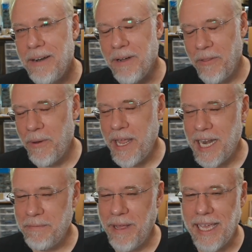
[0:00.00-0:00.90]
on the one
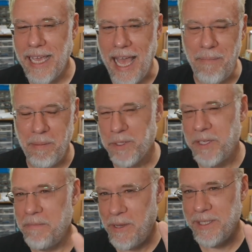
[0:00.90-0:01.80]
hand, I'm like, people
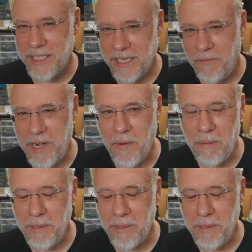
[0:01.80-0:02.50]
shouldn't be using this stuff anyway.